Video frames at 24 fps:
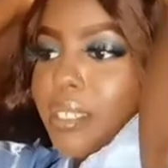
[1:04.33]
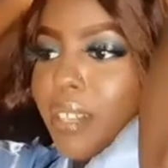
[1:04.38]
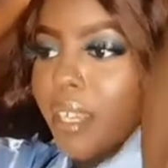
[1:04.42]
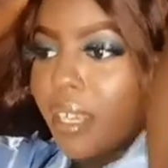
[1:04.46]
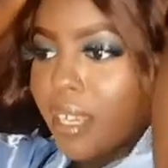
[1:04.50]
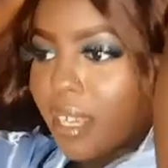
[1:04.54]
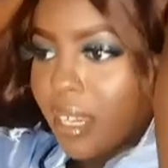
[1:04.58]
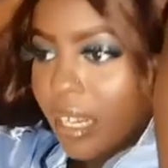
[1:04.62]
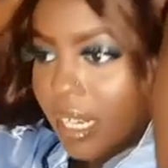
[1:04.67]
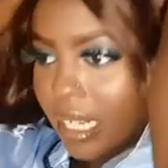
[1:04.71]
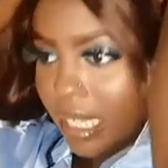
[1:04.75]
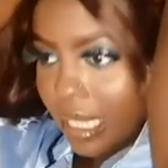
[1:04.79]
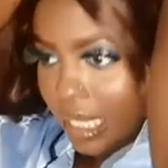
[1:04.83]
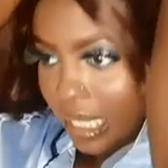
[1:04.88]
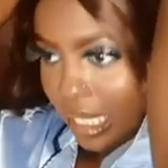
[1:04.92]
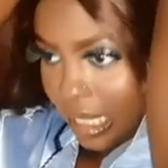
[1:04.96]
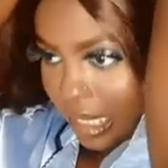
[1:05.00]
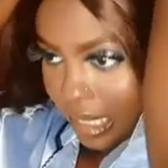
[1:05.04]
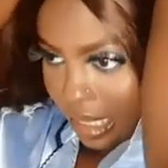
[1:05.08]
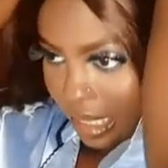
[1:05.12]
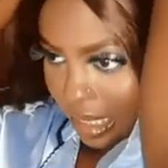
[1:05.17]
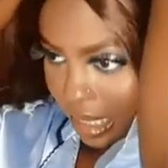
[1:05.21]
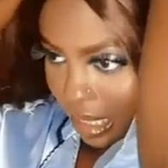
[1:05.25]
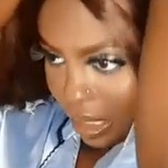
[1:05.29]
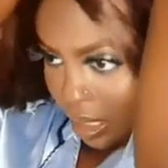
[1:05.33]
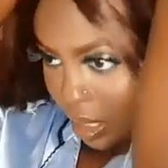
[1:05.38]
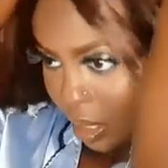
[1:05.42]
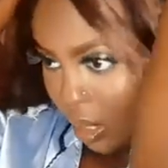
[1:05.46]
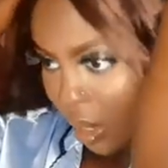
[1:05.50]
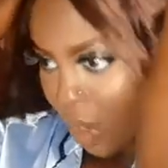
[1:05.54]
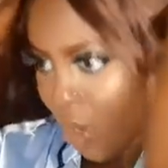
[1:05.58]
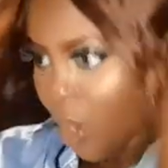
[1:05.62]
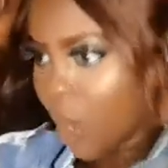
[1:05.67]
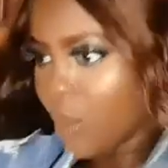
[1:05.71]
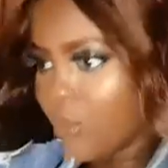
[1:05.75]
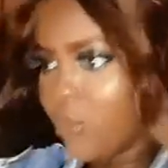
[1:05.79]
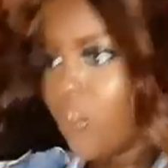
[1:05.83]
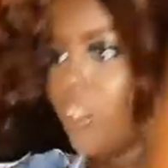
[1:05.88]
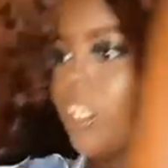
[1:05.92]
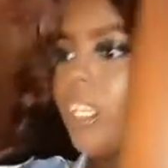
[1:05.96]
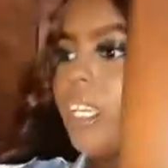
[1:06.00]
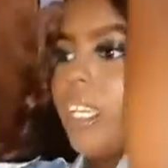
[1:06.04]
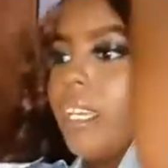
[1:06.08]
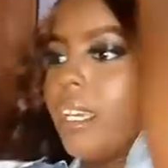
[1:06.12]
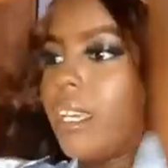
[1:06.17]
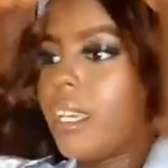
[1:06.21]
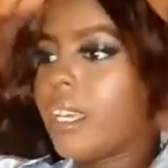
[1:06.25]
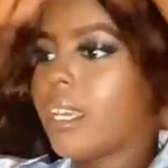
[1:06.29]
try and adjust this.
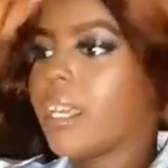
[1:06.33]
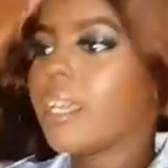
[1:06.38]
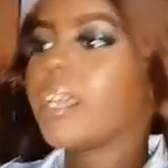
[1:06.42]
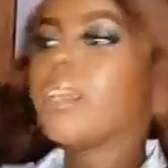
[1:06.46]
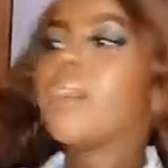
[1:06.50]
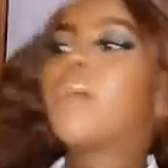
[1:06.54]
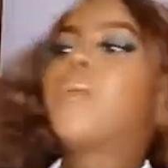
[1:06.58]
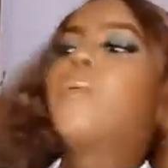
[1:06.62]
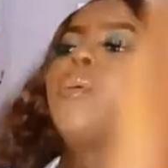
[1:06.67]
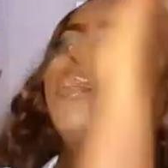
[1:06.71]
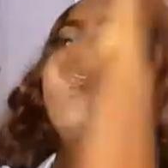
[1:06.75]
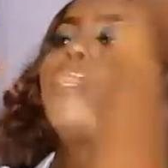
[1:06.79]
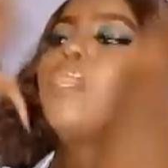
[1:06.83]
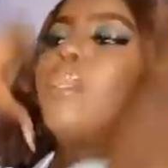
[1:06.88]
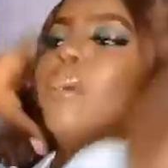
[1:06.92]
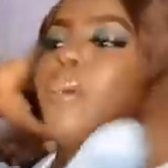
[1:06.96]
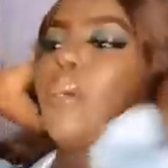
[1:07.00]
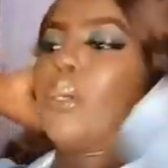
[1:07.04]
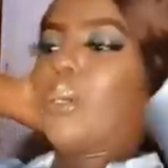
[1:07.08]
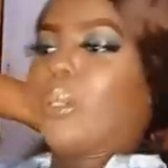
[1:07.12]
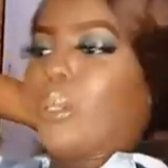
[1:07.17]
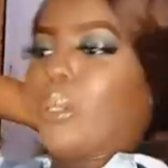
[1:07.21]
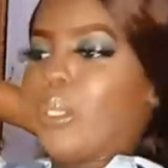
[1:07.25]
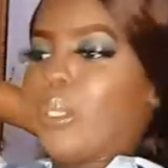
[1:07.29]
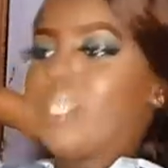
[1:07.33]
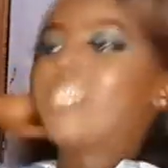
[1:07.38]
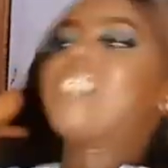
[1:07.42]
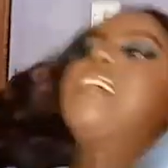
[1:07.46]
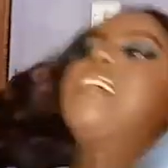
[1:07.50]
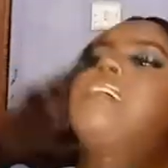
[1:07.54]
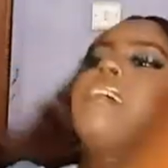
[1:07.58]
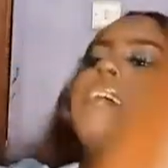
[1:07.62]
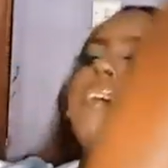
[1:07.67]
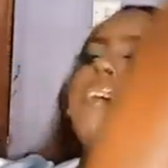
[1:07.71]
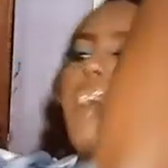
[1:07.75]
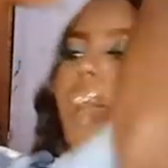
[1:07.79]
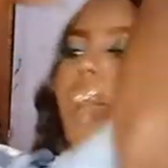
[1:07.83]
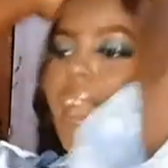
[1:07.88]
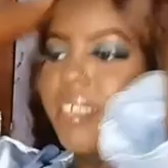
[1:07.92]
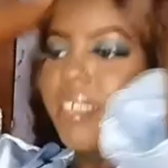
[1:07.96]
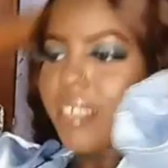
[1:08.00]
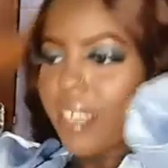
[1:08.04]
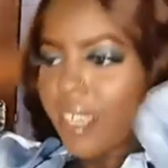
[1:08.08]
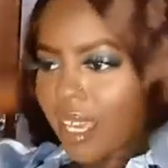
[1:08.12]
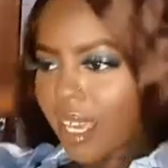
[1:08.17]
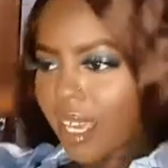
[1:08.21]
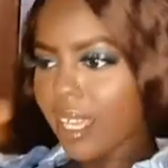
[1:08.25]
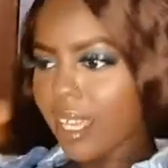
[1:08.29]
Hopefully it will look good. I
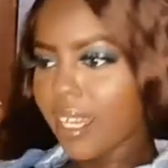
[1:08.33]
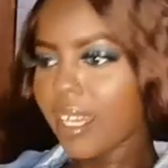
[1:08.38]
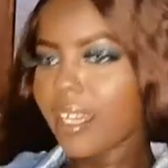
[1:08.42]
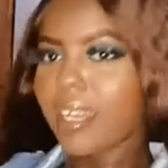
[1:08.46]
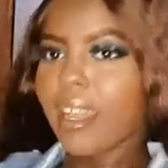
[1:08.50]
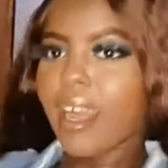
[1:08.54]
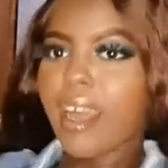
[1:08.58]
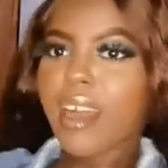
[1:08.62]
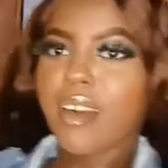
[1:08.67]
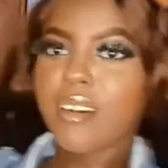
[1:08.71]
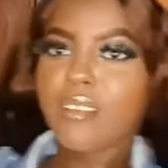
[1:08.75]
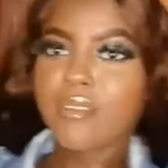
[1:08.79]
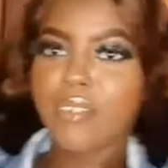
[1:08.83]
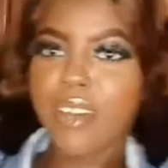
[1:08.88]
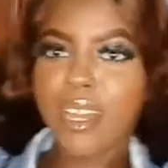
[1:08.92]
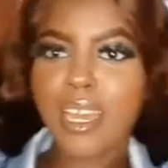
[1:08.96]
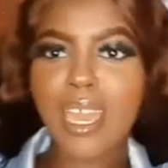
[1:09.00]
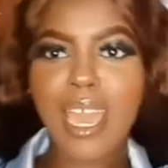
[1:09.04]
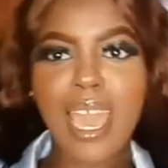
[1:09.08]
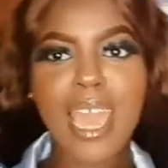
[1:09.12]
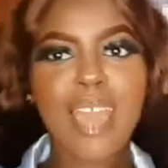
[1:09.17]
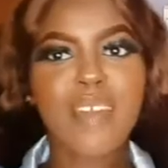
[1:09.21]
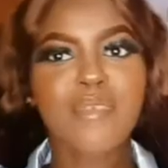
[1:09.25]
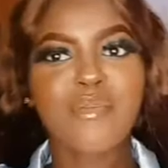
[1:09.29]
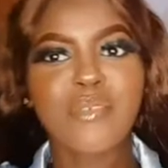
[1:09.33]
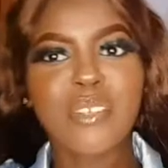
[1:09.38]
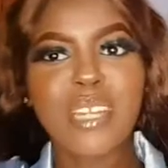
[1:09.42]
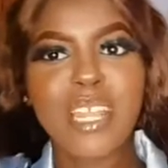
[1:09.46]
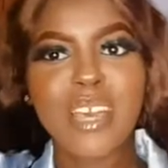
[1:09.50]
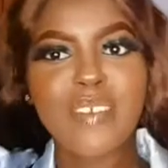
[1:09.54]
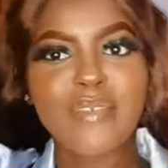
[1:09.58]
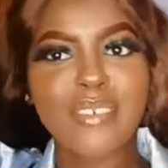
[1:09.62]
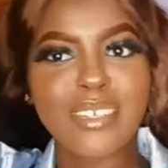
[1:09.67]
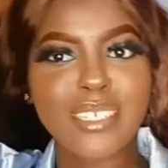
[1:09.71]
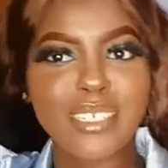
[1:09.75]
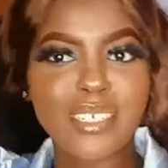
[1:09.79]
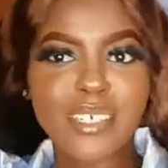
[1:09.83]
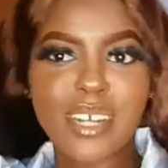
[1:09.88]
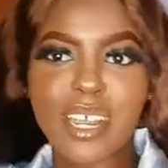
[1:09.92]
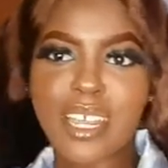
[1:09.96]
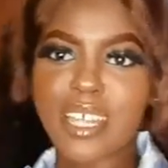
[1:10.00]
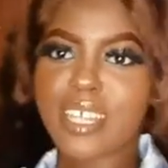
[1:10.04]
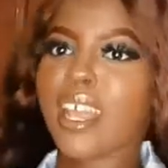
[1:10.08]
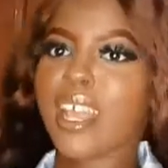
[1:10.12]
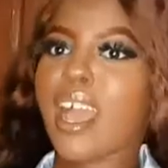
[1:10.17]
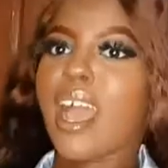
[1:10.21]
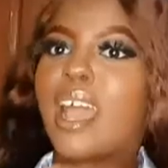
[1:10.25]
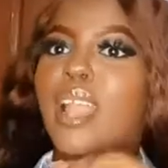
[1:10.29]
think I love, I've never
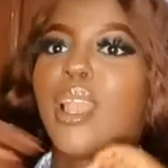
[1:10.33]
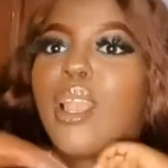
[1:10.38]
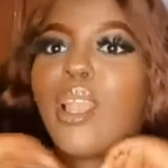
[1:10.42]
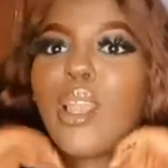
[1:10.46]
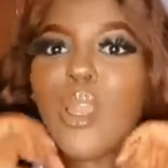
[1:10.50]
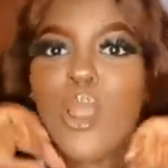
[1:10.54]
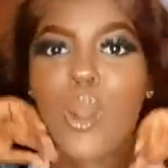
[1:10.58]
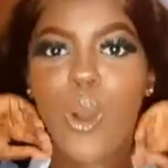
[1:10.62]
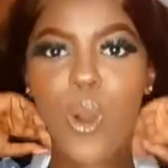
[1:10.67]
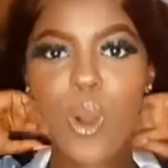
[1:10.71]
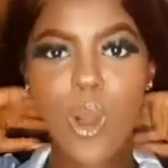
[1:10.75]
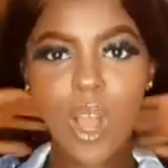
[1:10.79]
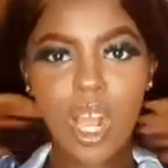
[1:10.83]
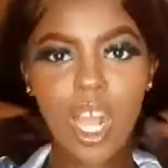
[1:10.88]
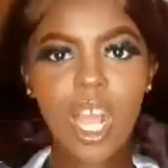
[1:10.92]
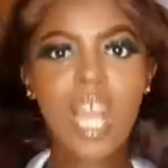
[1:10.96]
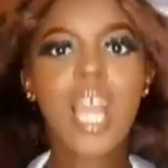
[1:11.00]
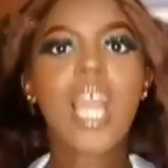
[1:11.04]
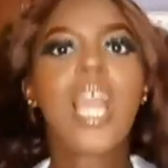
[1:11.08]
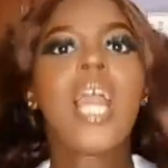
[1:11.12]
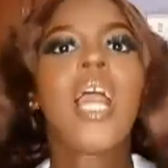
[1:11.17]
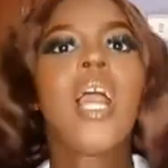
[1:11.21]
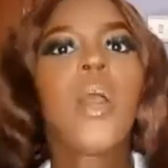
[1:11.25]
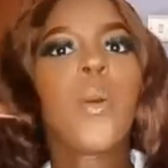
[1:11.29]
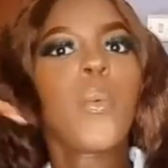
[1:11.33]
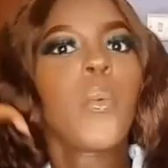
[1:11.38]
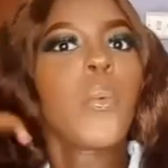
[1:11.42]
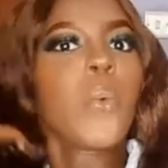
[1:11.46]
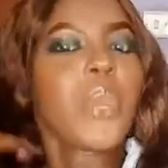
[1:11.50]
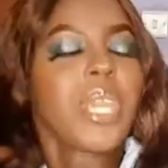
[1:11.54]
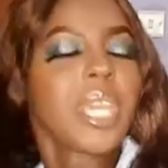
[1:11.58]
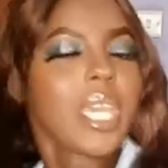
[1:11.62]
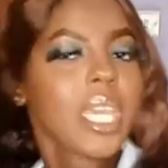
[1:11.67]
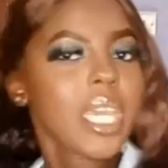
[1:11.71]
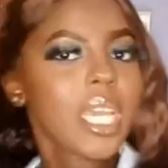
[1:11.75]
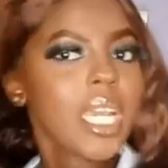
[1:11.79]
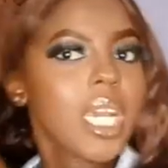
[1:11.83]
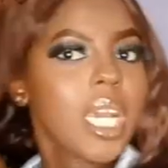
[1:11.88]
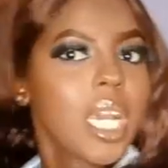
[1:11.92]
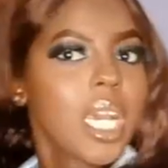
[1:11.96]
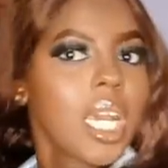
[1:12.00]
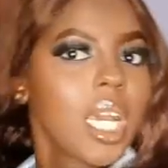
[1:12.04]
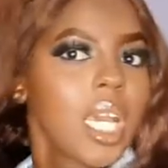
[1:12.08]
tried a long wig.